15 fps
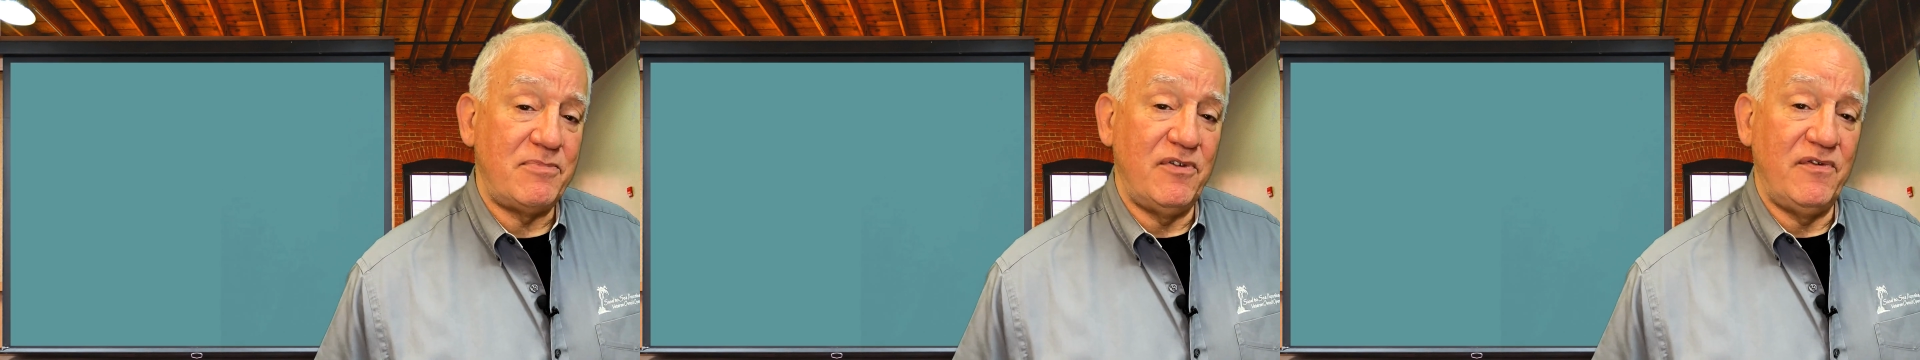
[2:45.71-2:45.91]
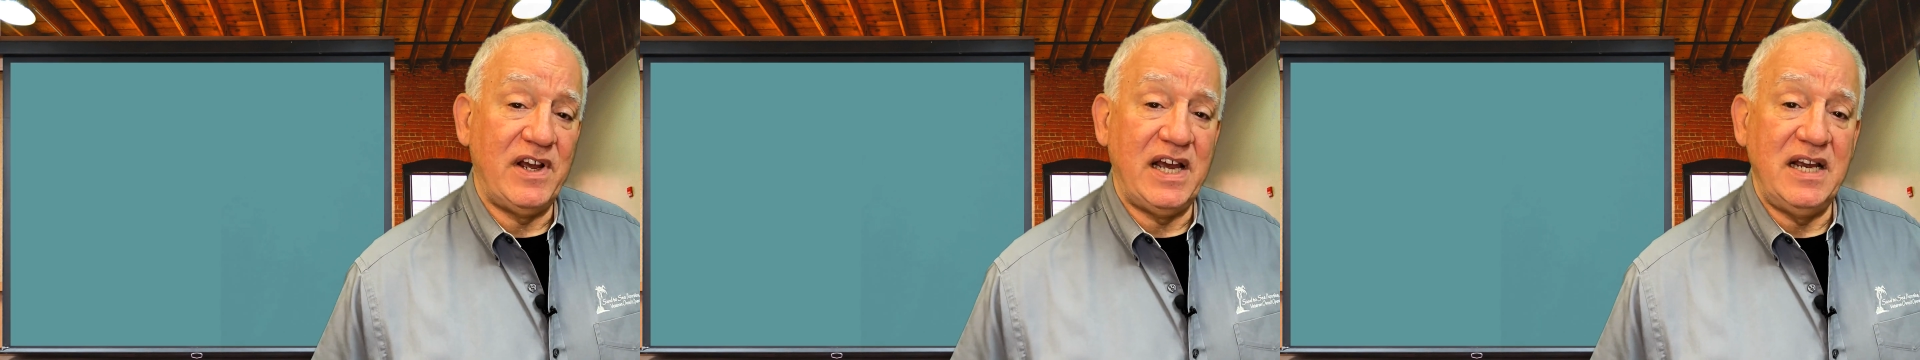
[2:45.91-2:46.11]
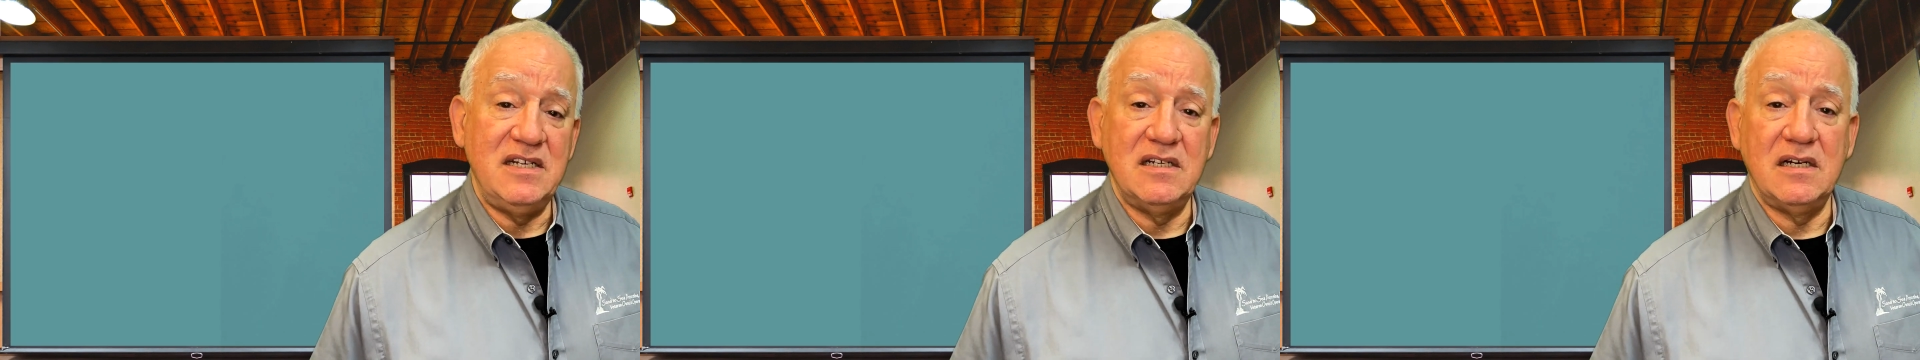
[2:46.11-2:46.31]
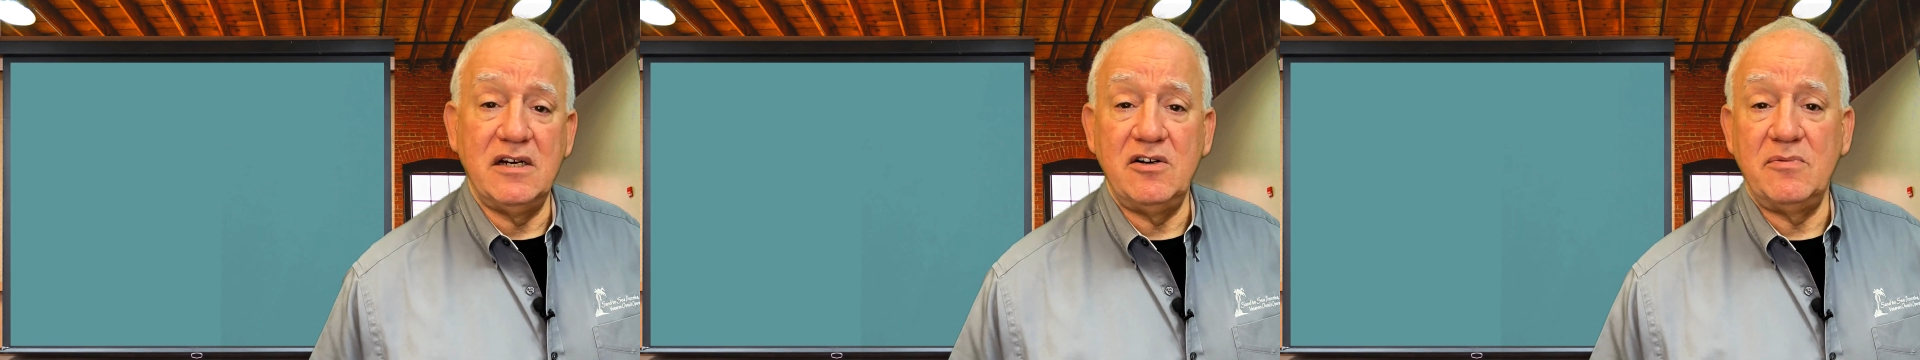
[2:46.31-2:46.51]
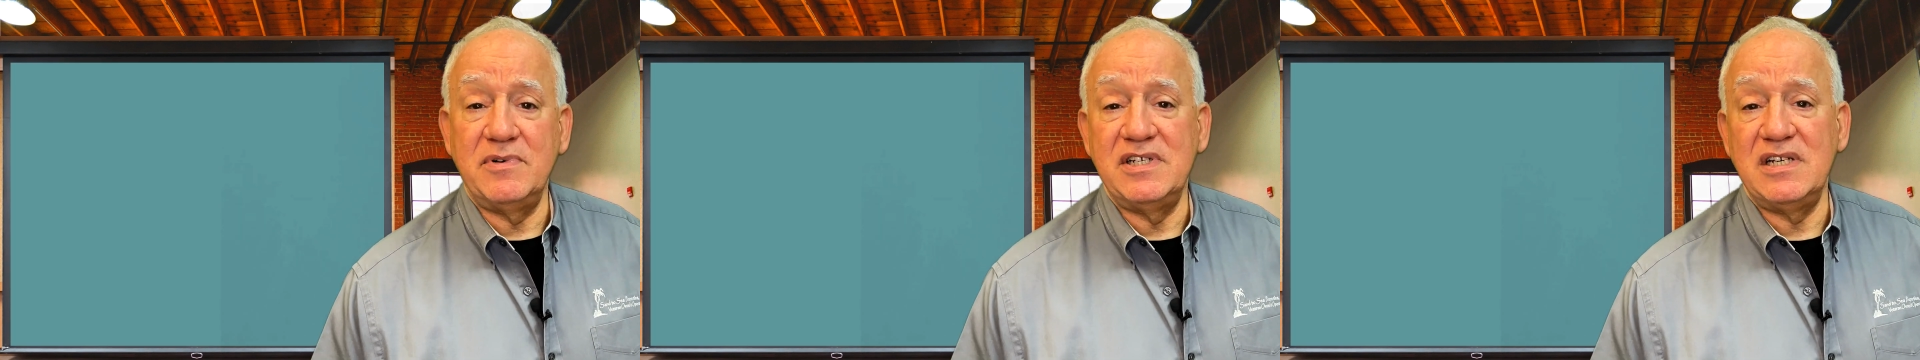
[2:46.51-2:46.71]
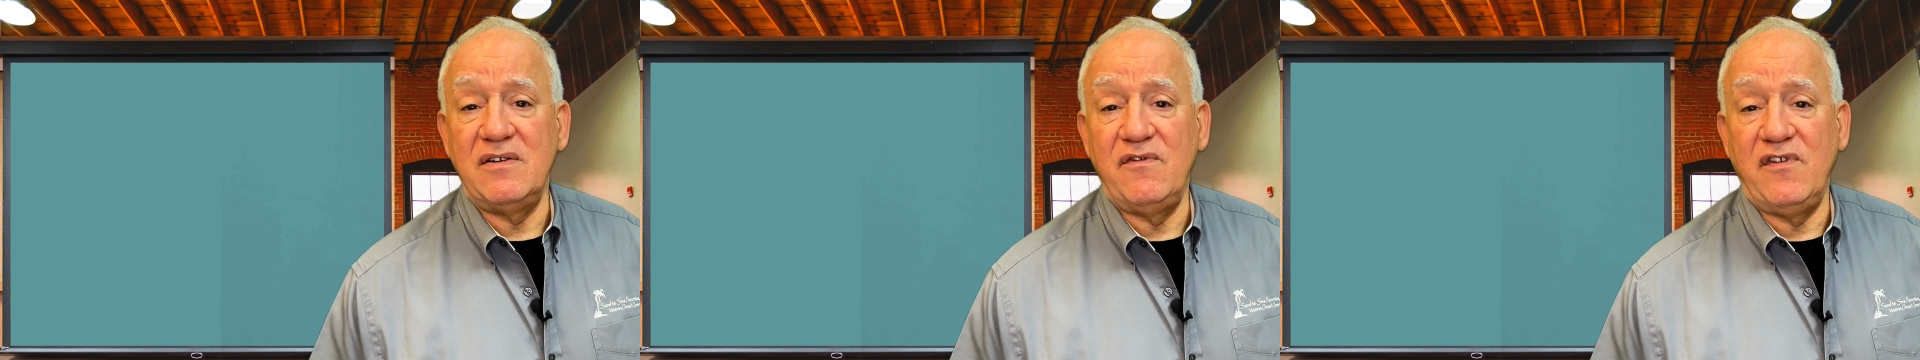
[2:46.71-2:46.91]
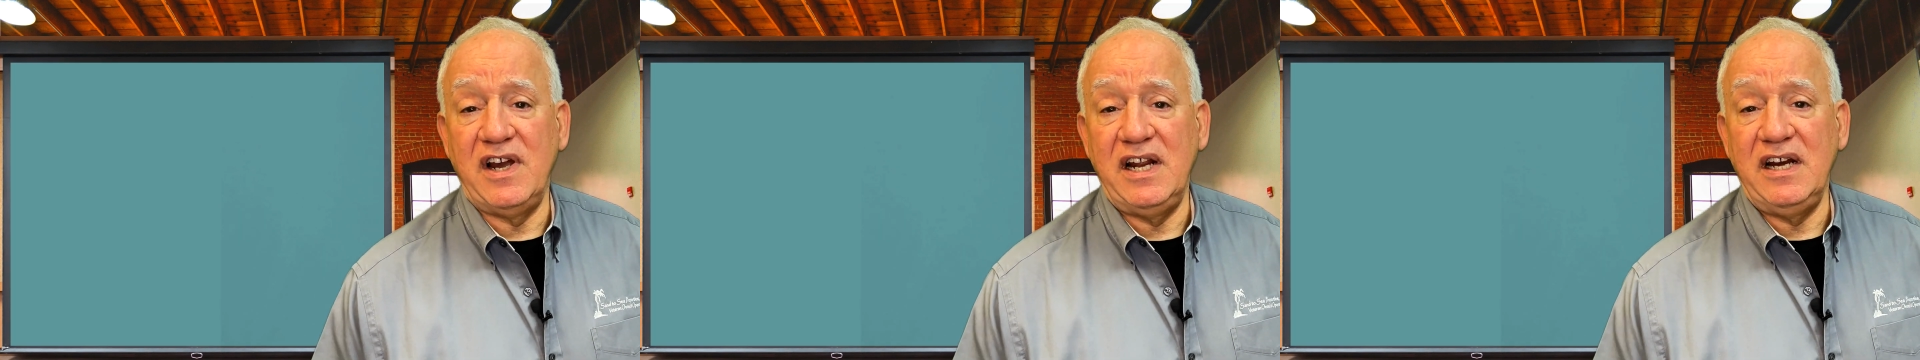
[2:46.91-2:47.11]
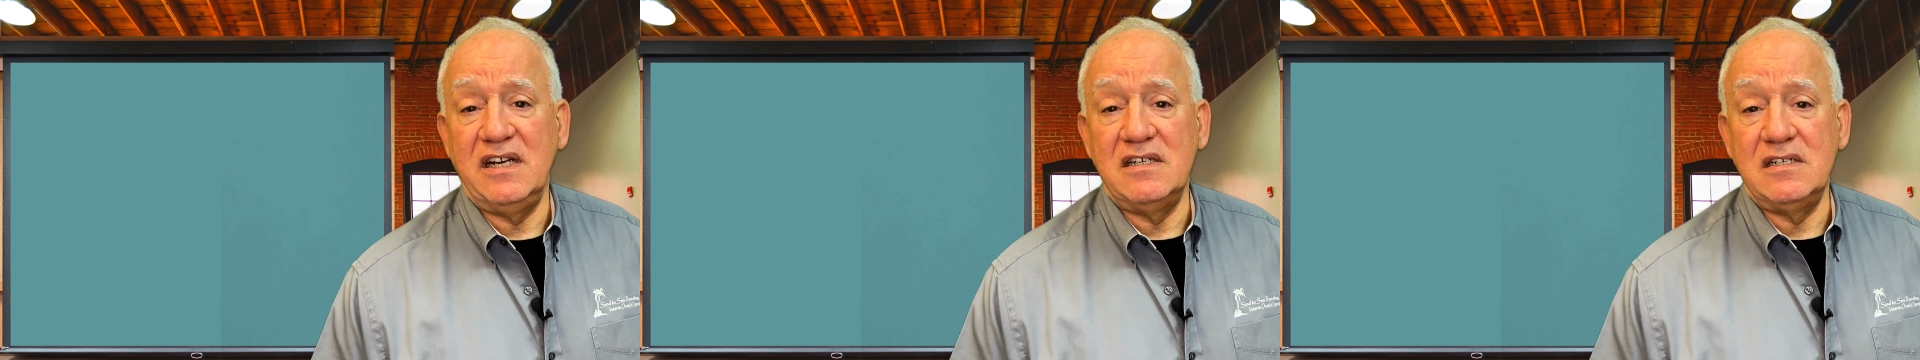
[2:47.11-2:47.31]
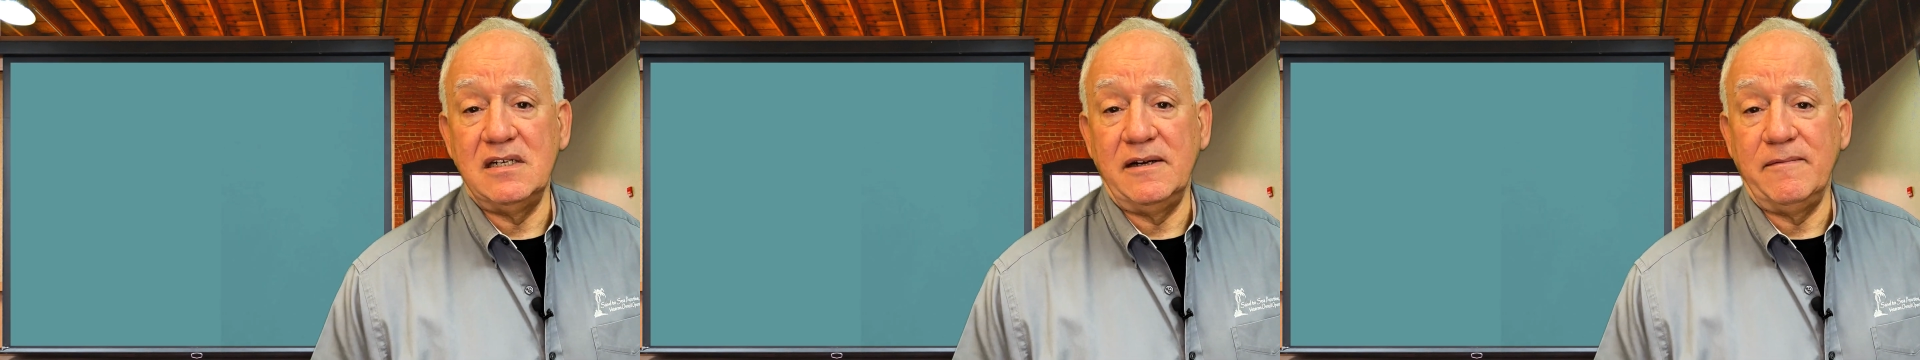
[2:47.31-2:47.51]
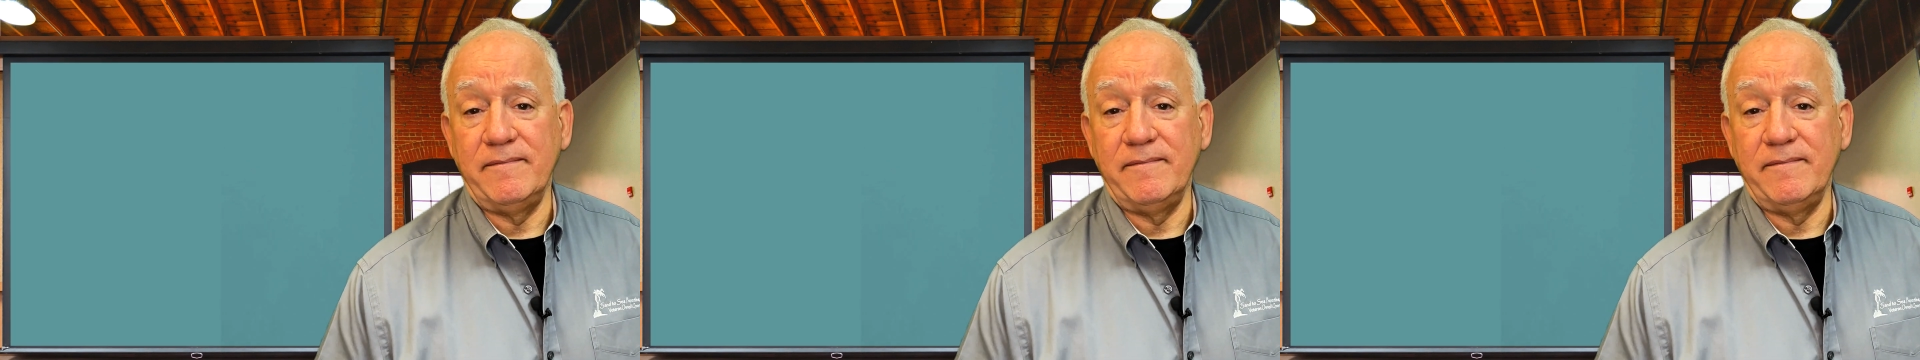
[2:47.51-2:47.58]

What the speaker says: provides 100% financing.